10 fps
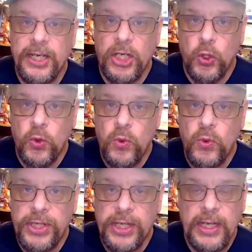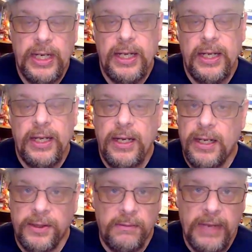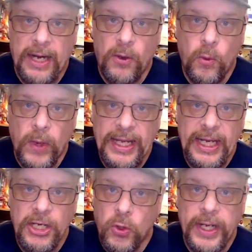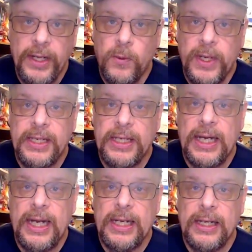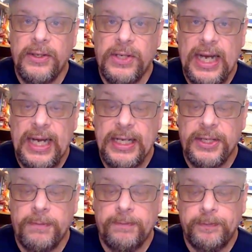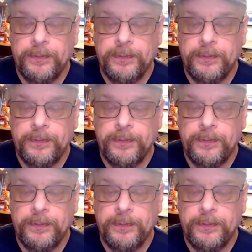to use. Doesn't matter when they join the White Sox.